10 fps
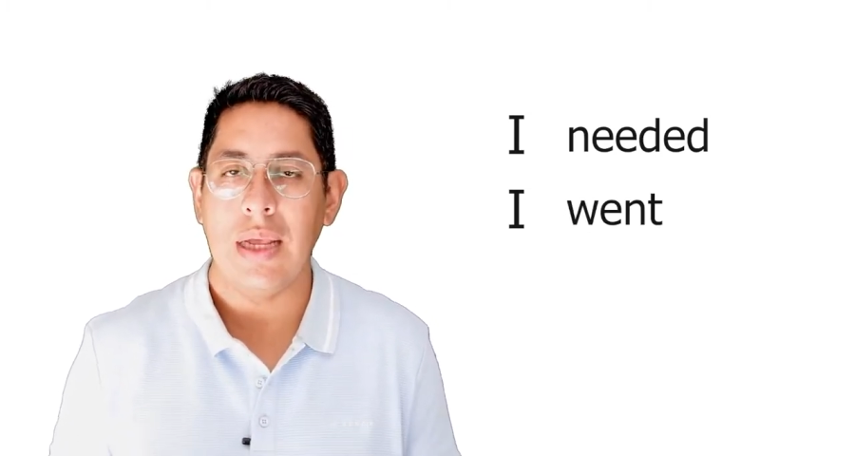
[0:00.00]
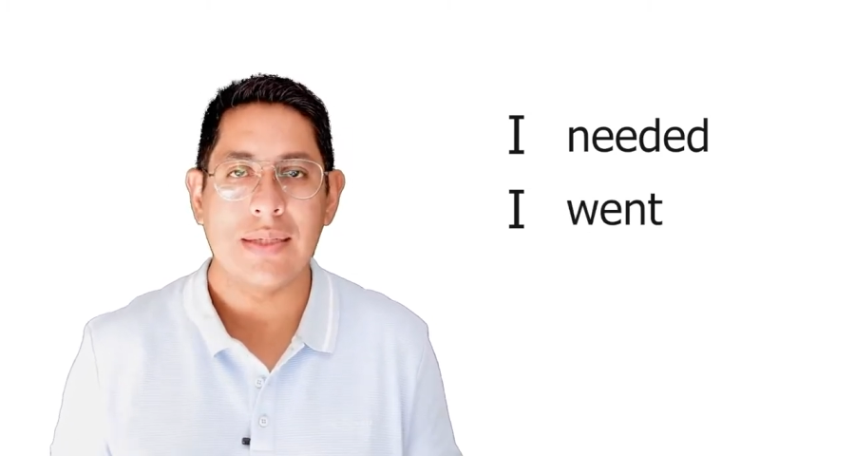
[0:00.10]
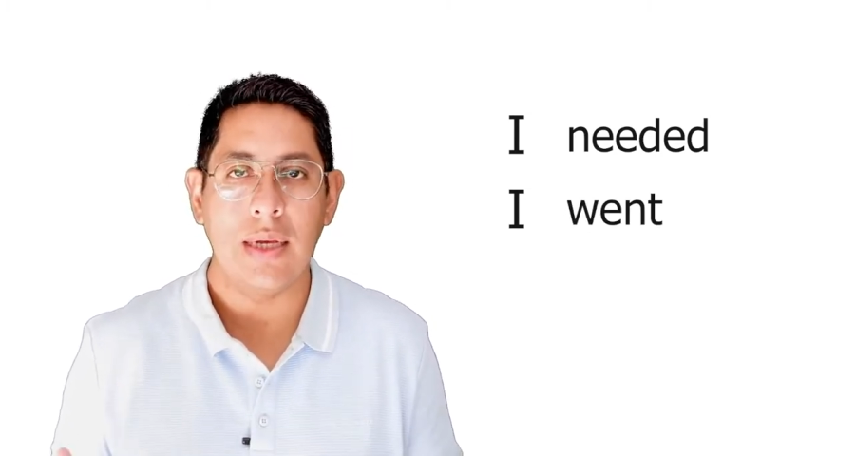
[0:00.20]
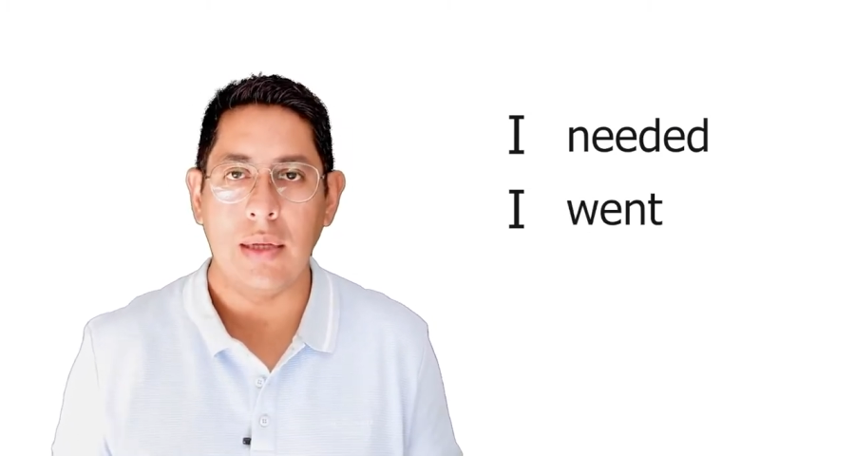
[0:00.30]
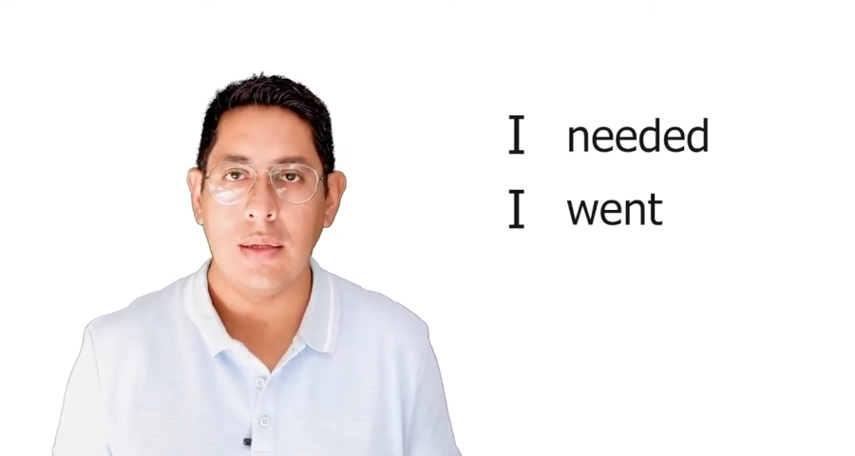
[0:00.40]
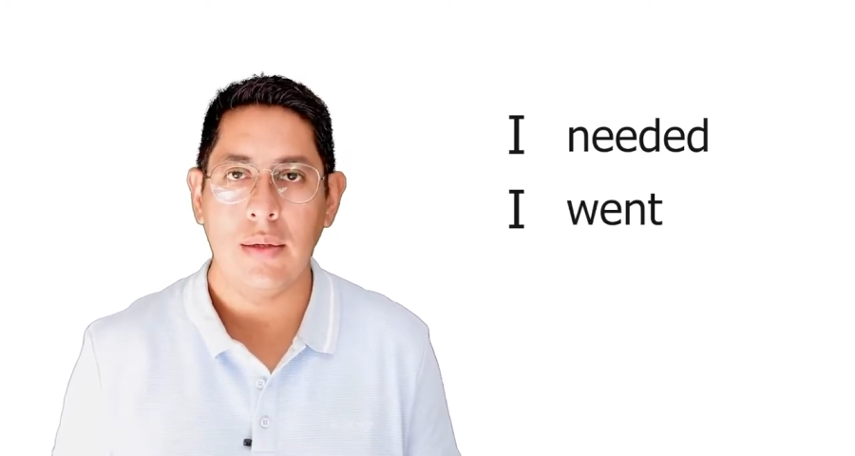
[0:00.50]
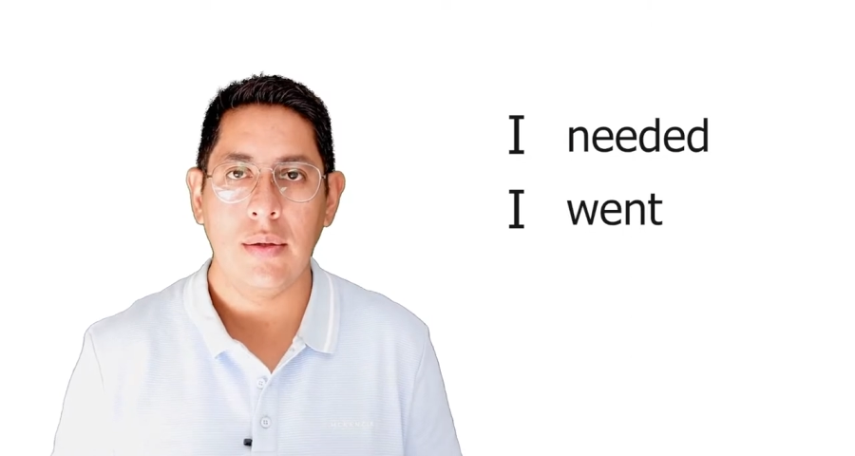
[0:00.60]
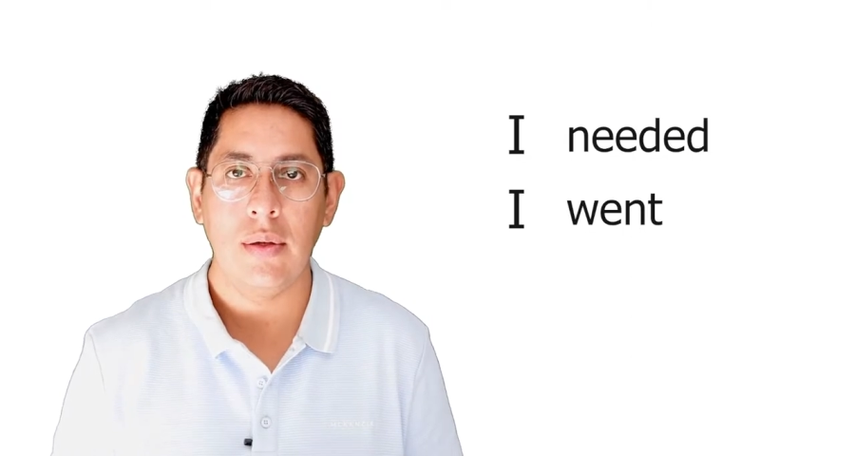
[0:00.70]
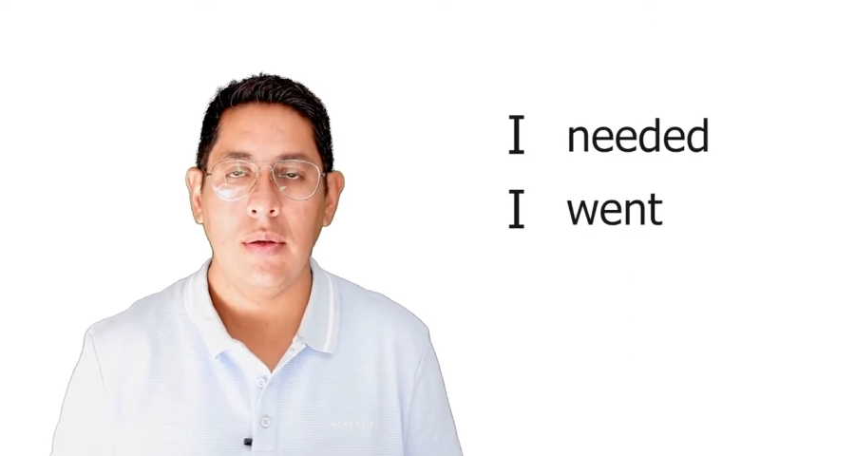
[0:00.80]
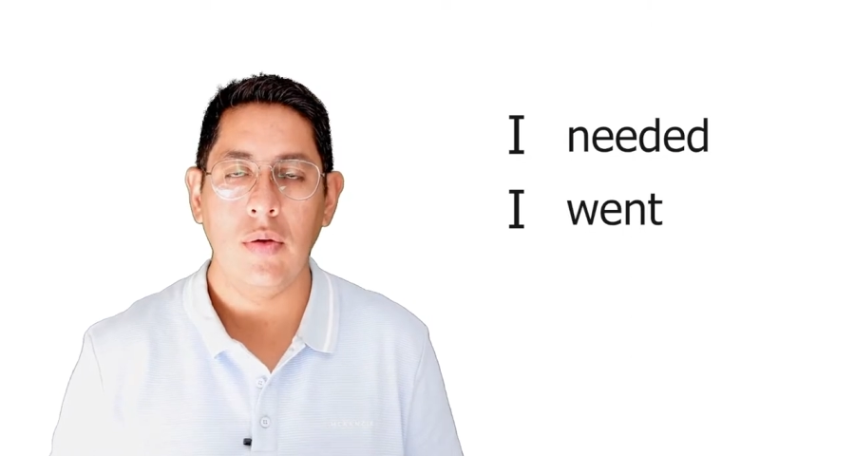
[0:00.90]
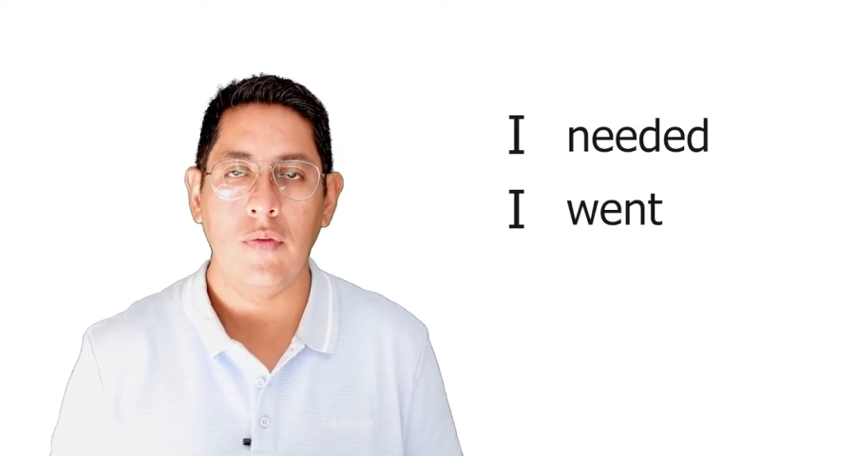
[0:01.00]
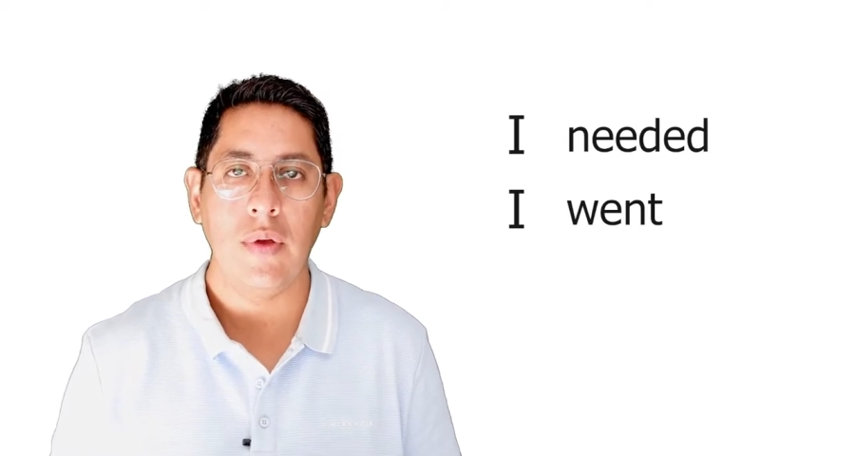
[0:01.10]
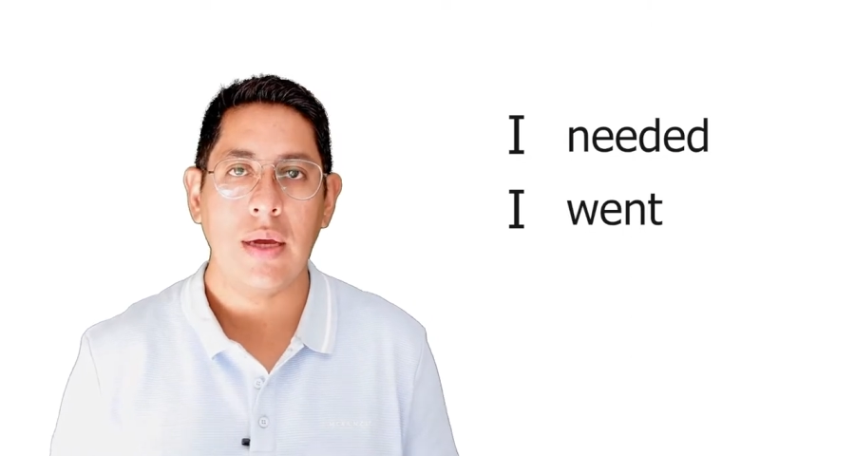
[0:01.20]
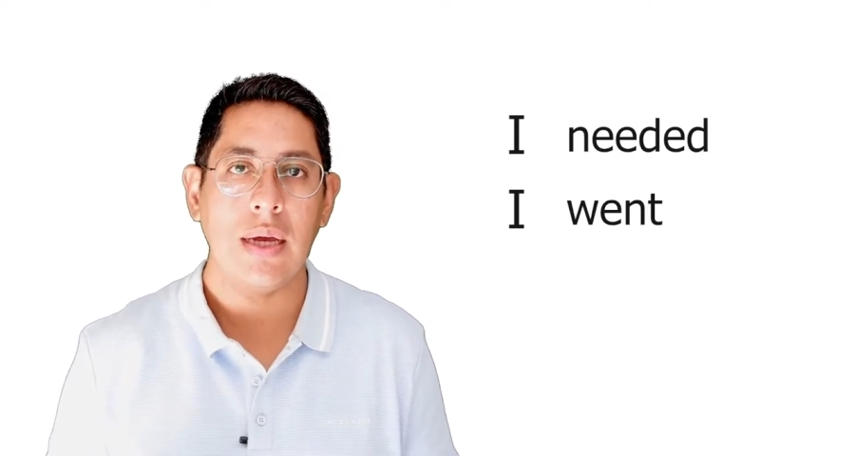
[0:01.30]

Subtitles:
last night. Yo fui a